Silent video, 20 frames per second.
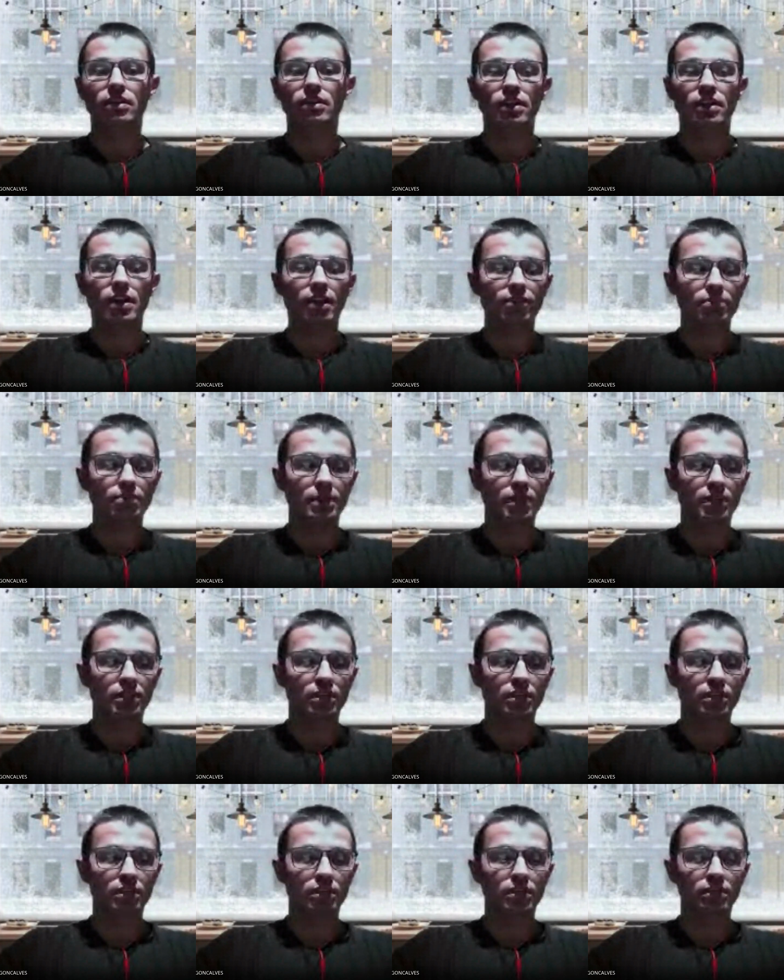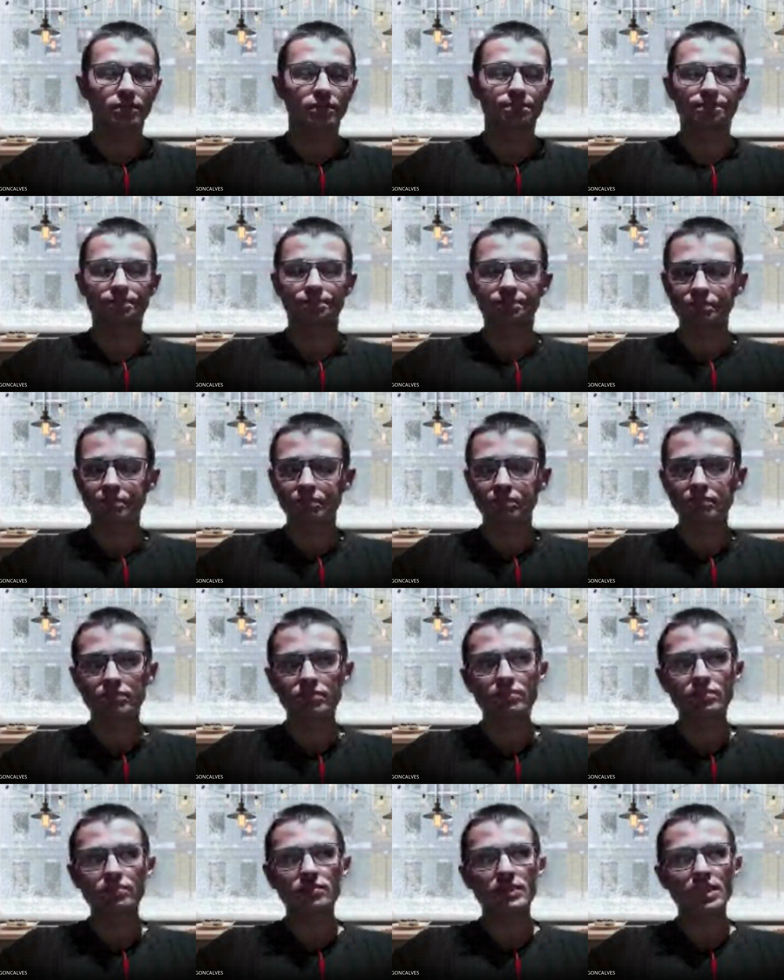I have been
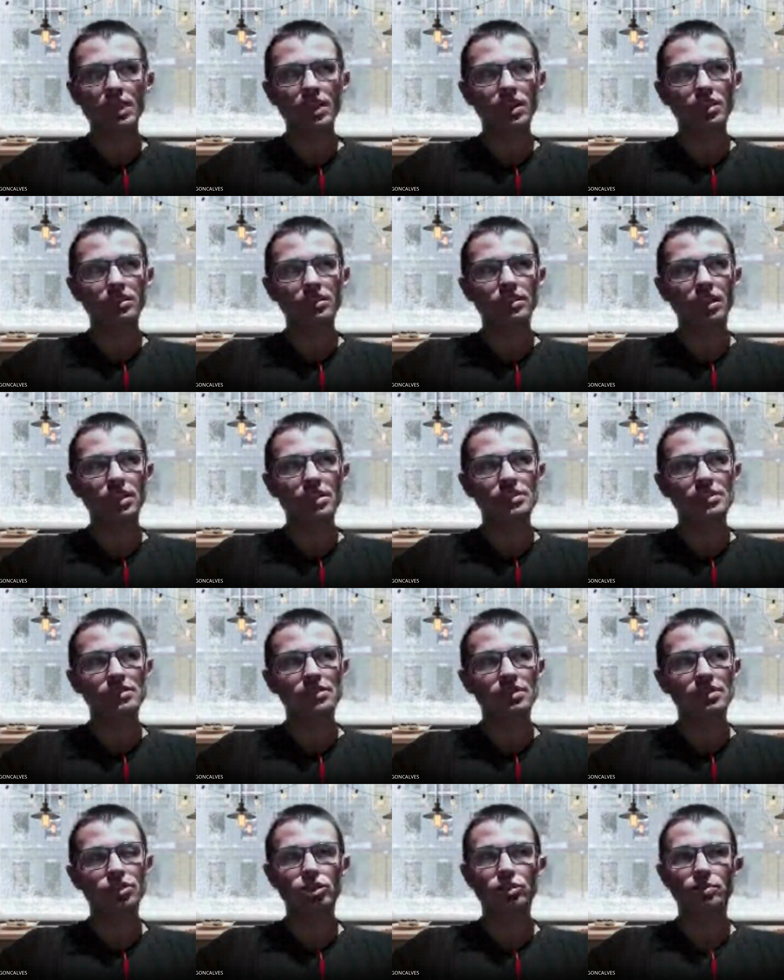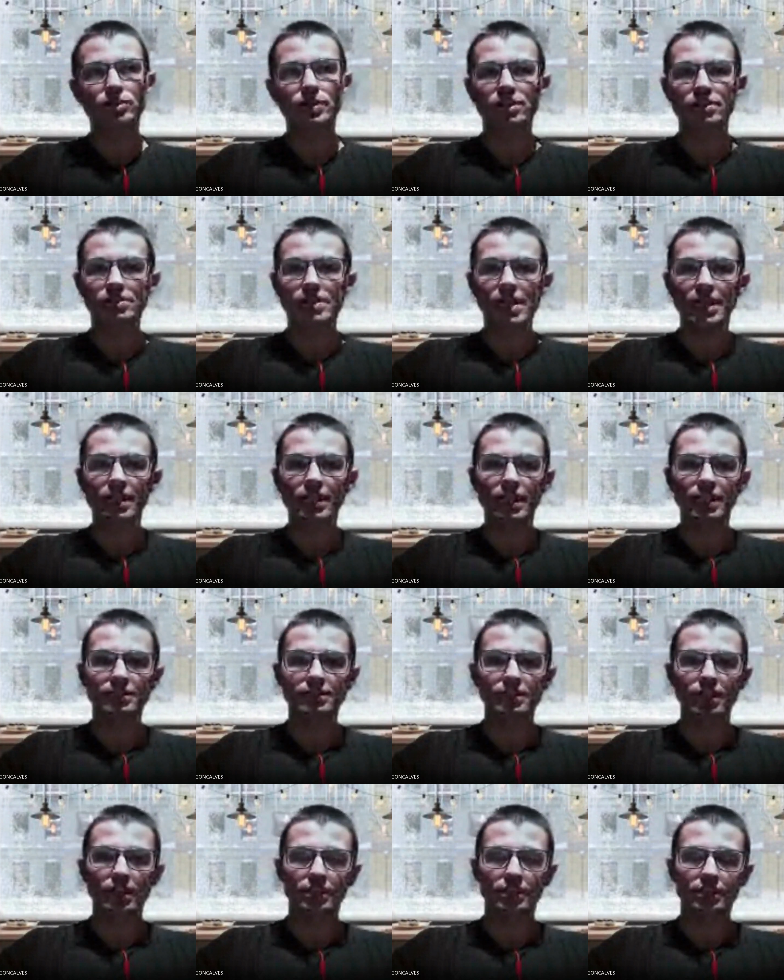at least 2 years that I
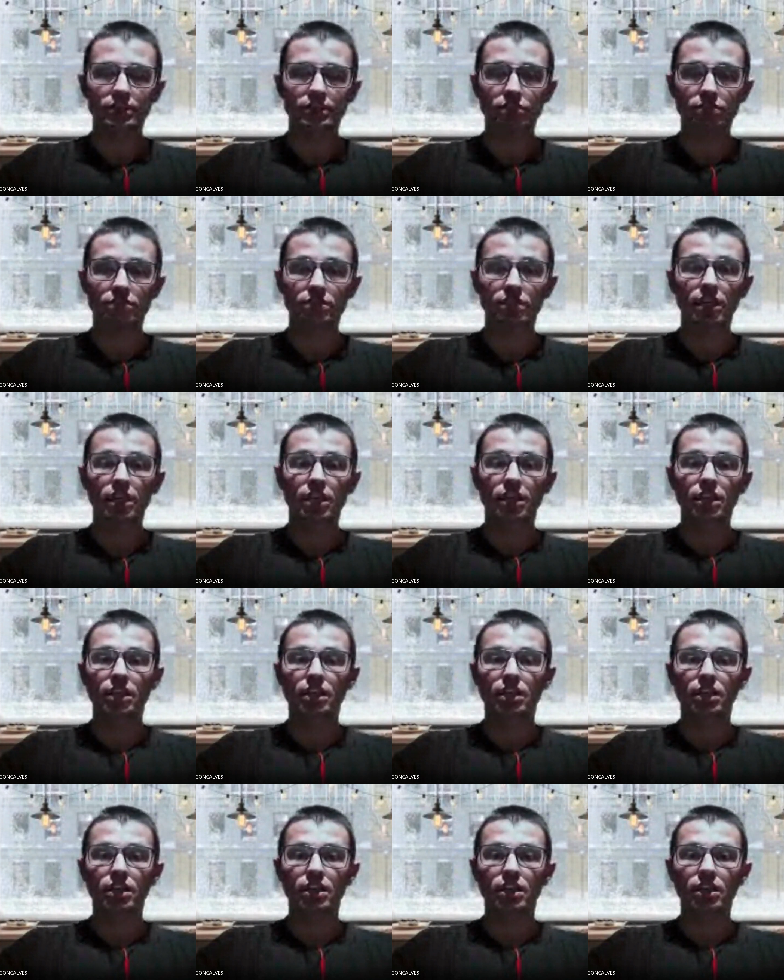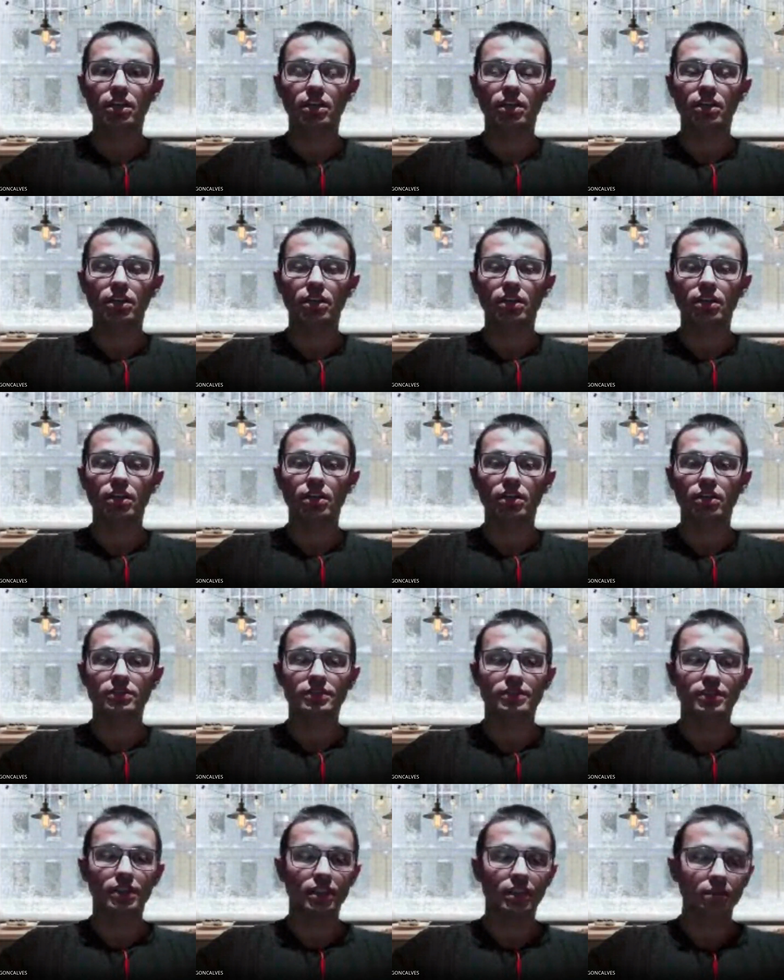started to
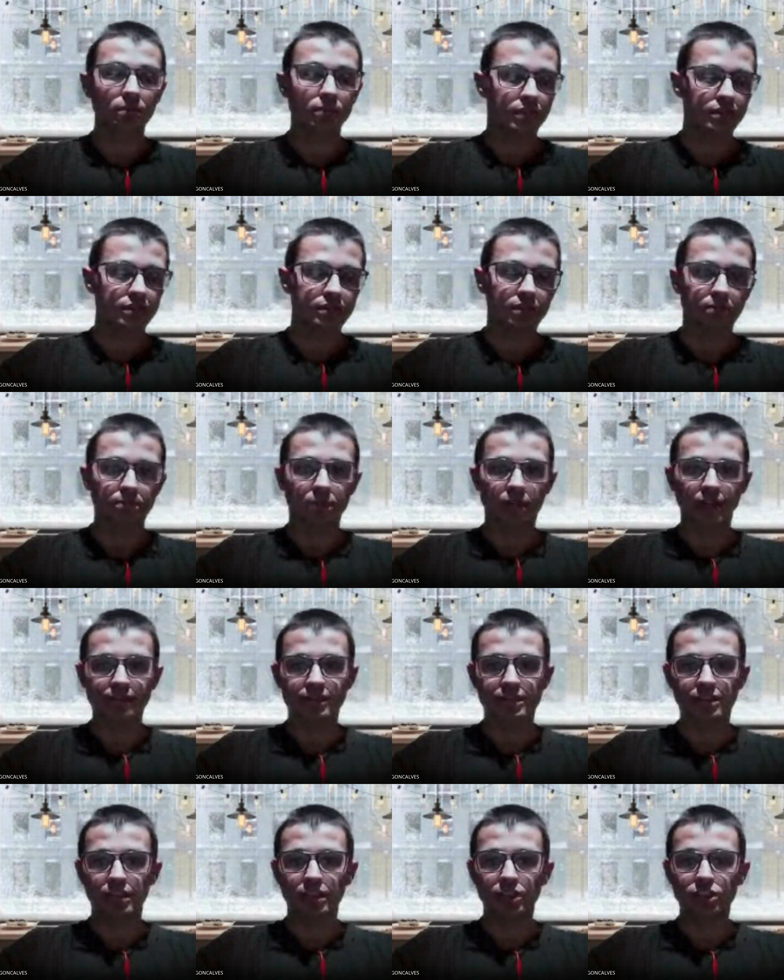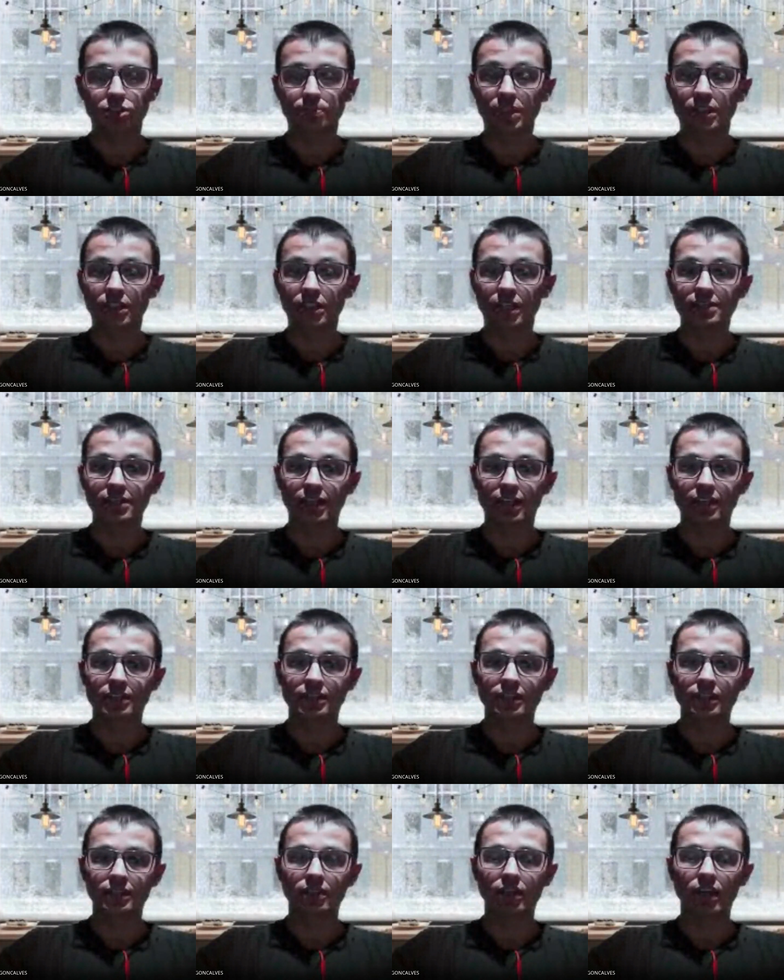study with some private teachers, but
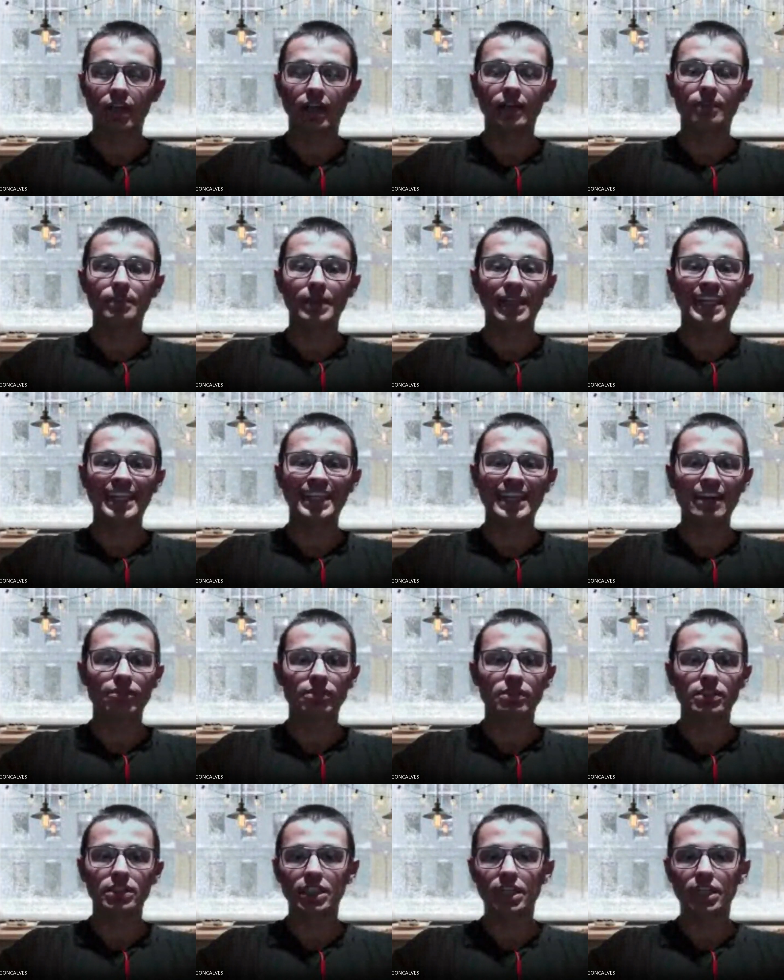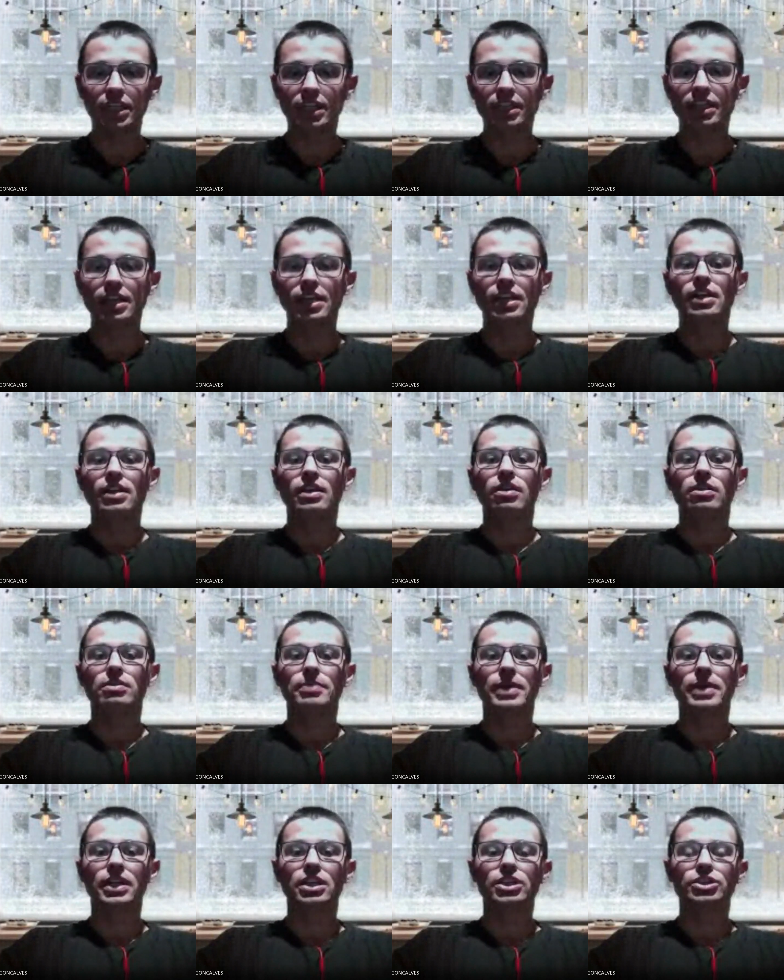I begin everything on my
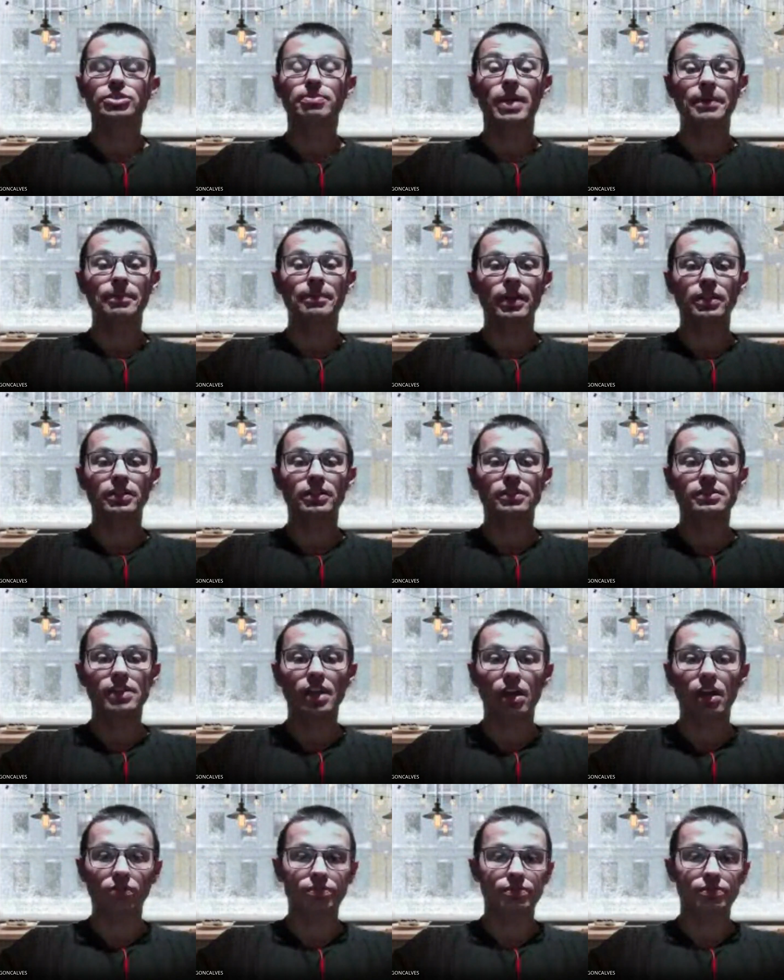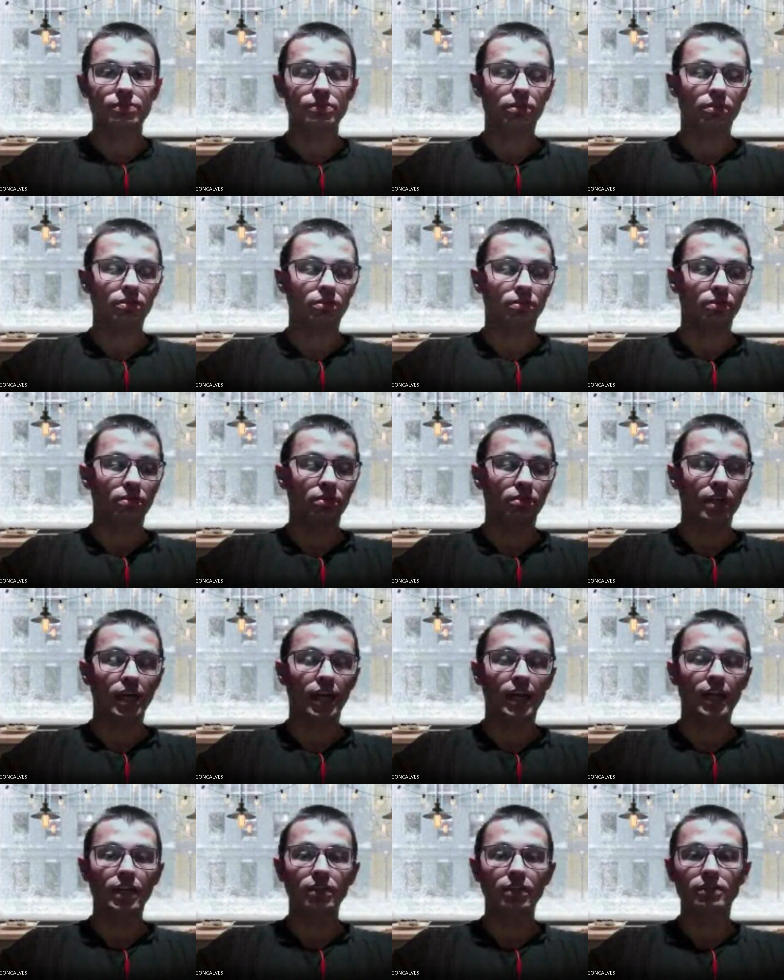English by myself. So
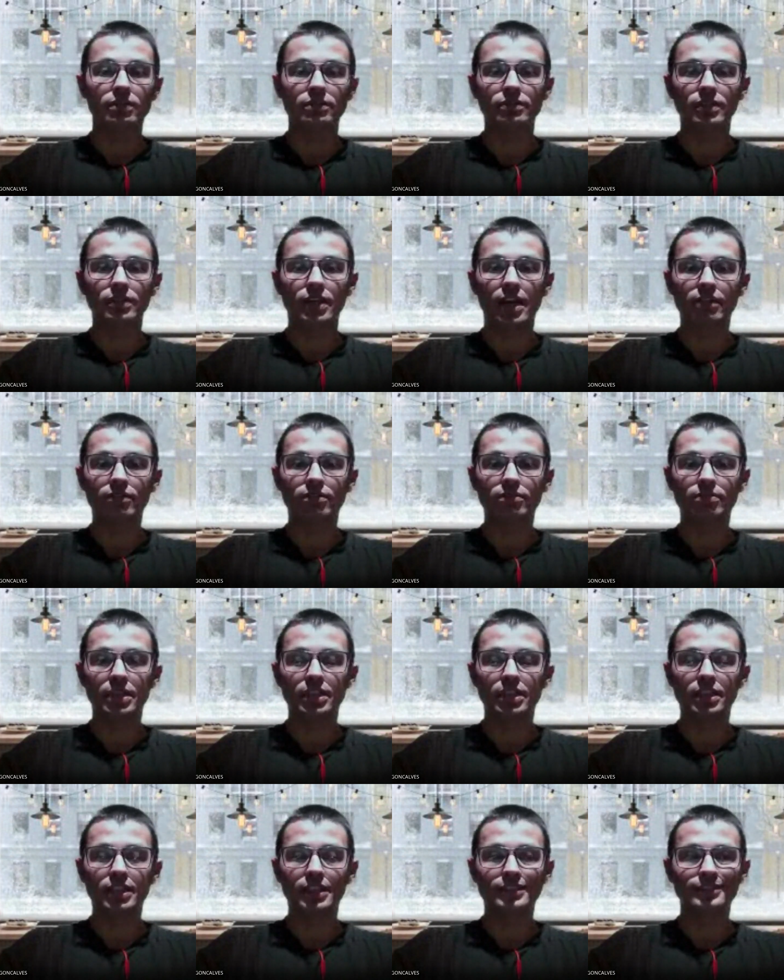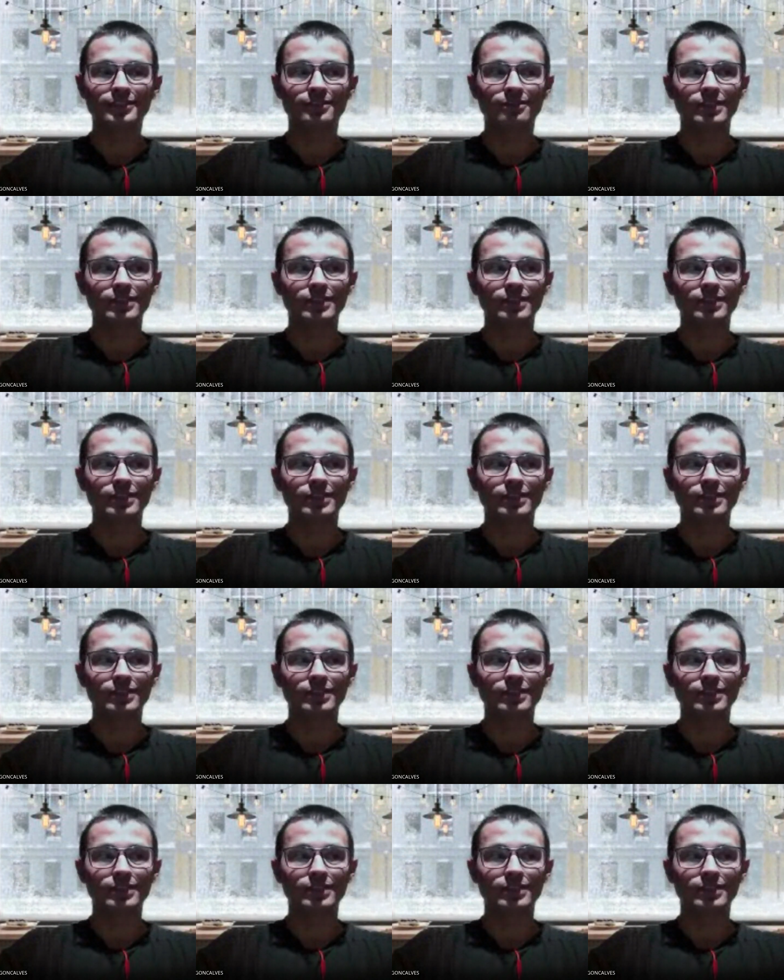I have been